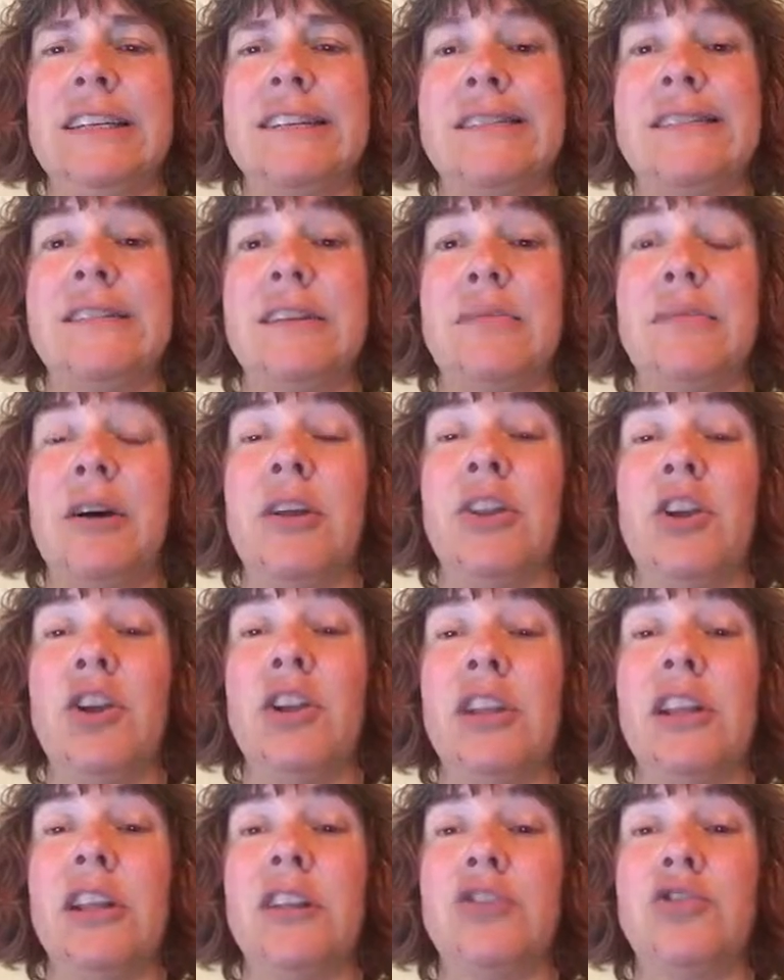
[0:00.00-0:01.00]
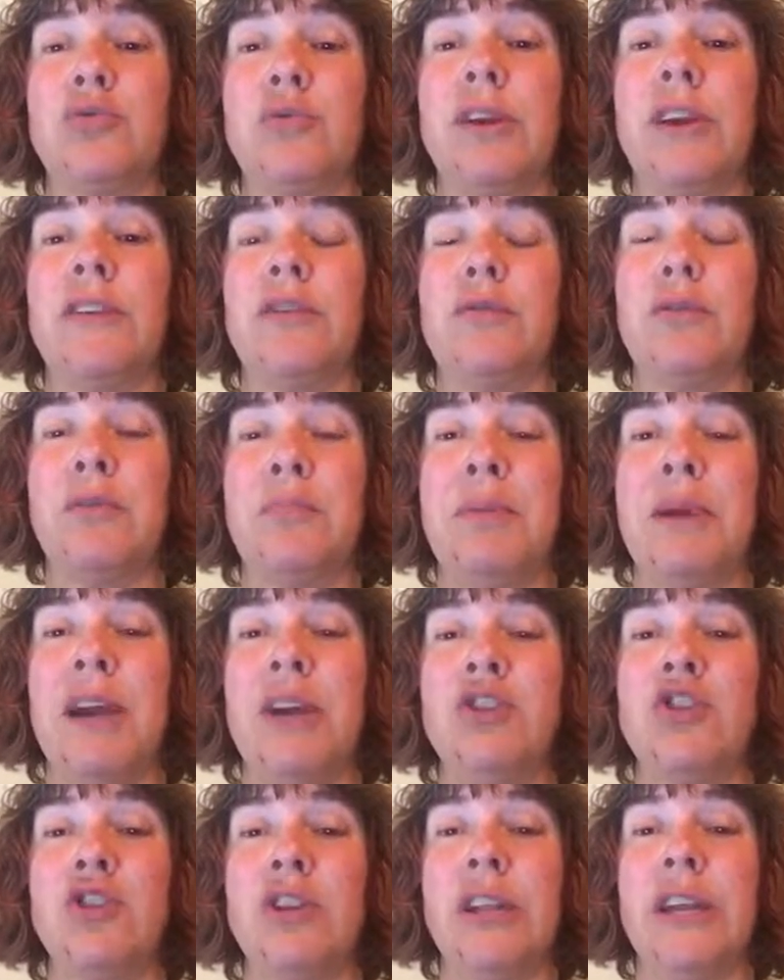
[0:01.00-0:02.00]
some other little tweaks with
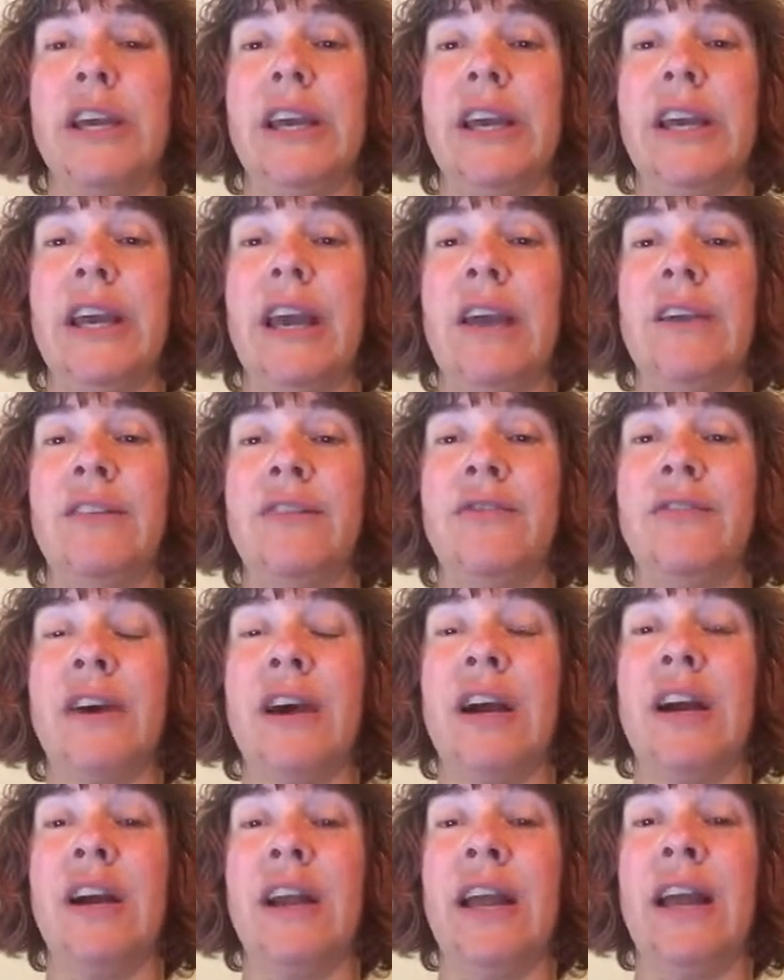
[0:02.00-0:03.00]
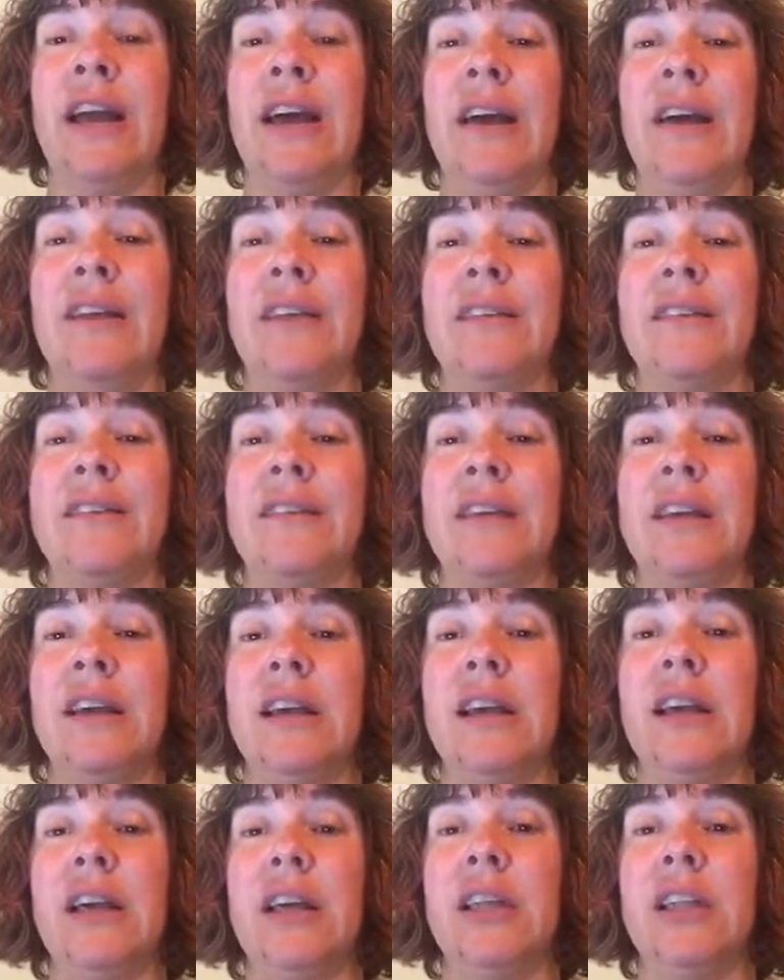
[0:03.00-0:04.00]
Badger Link as far as
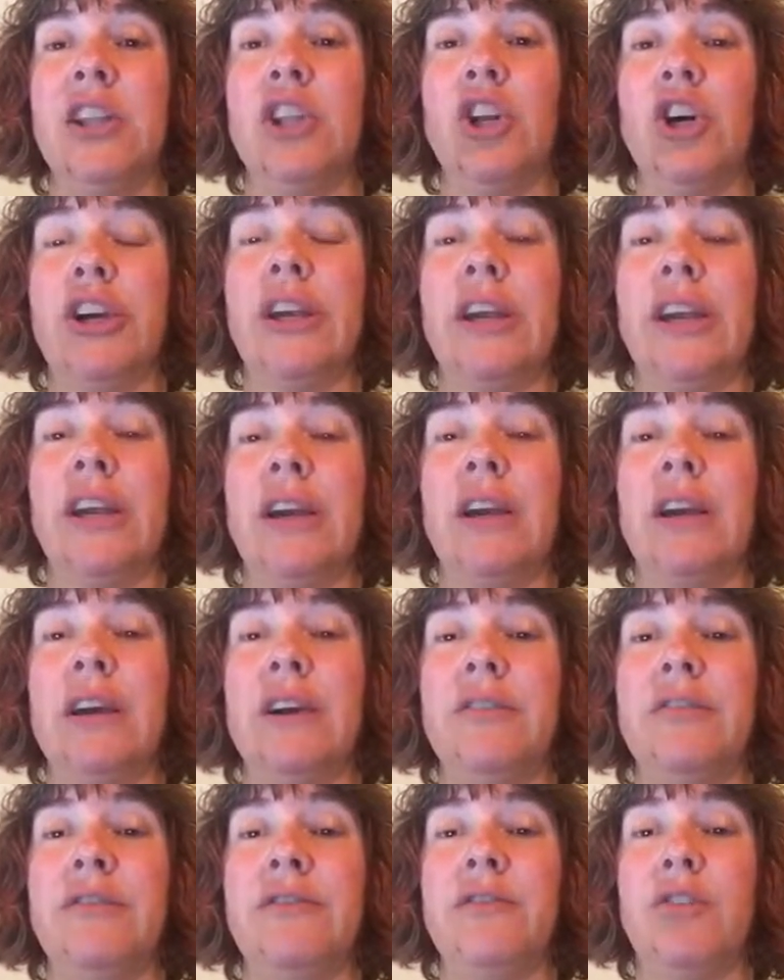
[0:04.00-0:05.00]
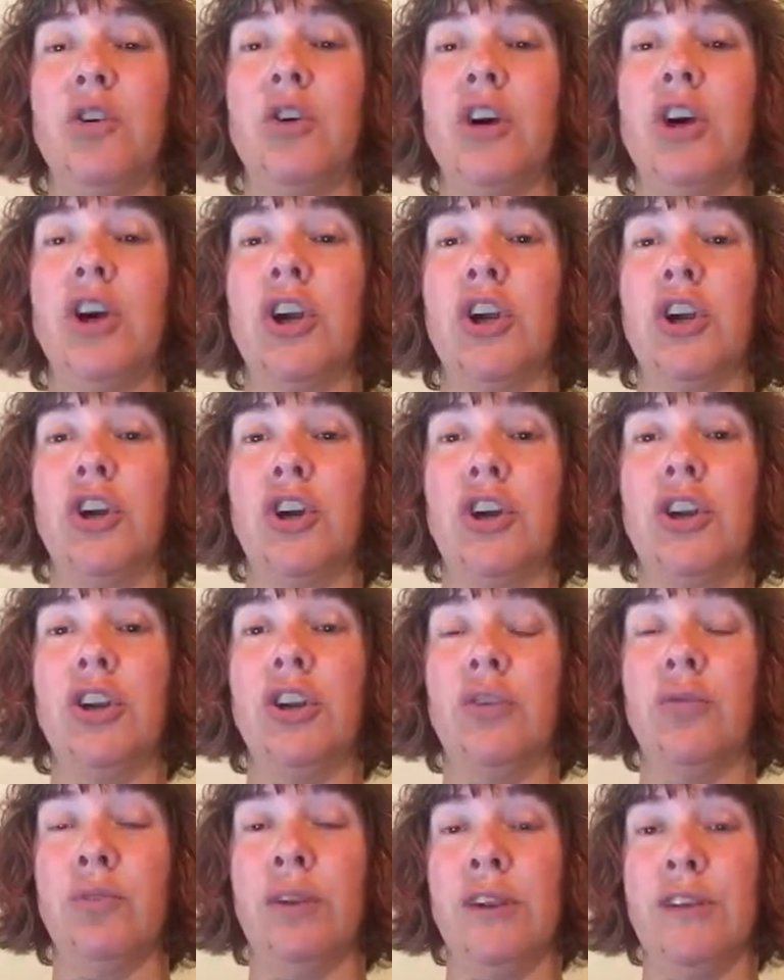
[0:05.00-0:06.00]
looking for
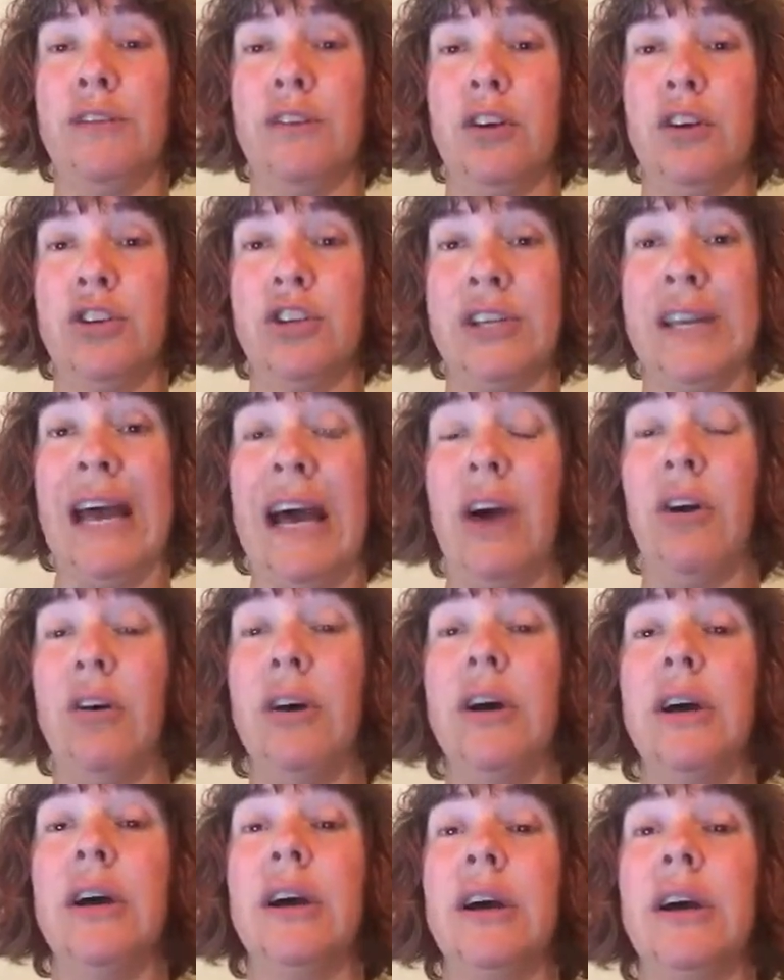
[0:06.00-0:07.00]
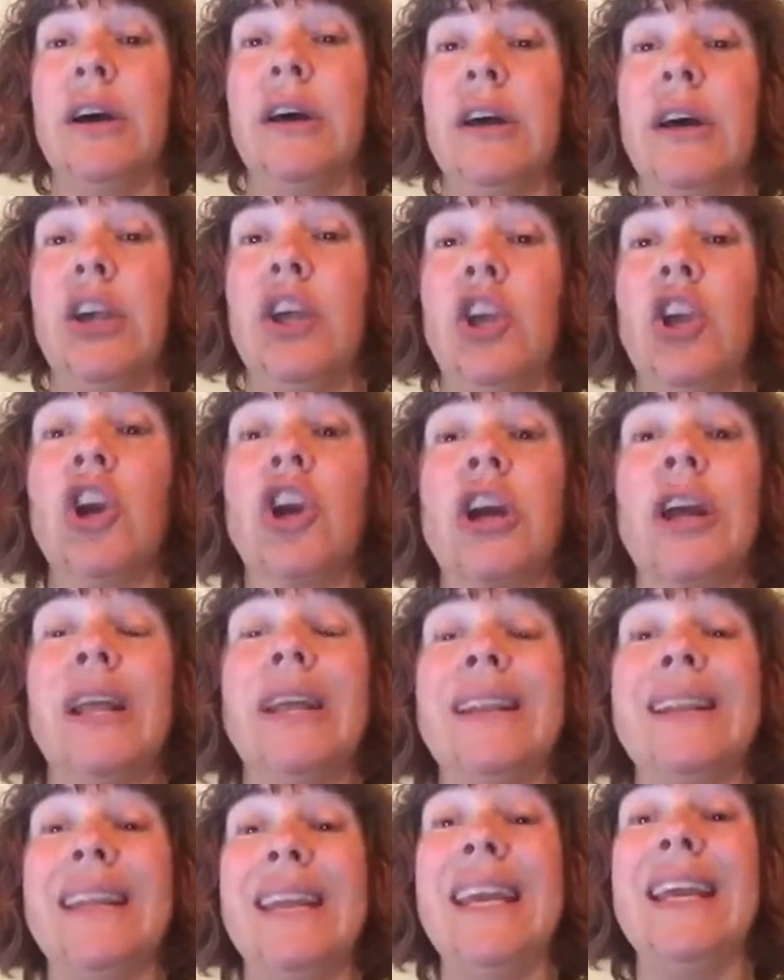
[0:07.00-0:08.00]
good research. Now, you're going
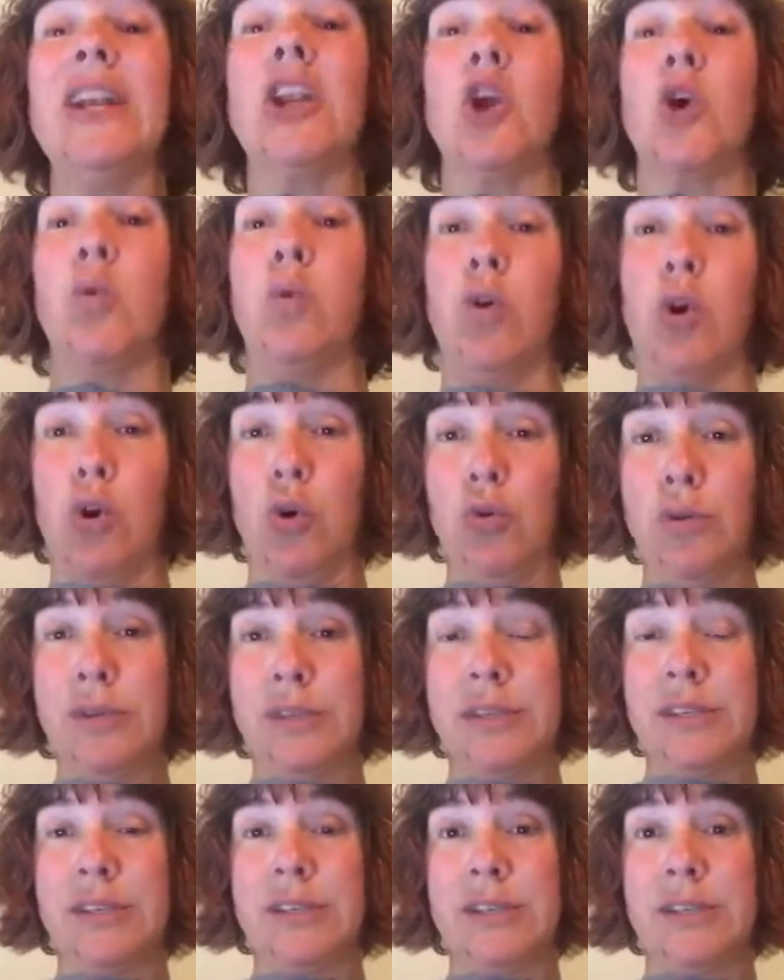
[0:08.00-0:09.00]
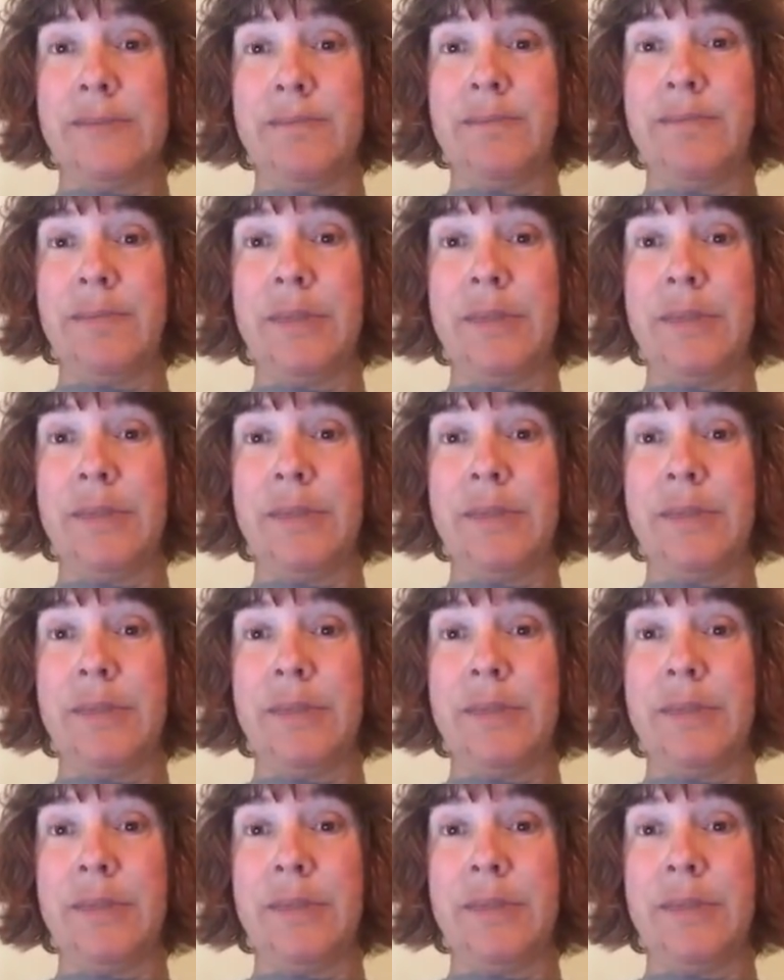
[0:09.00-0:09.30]
to need quotes.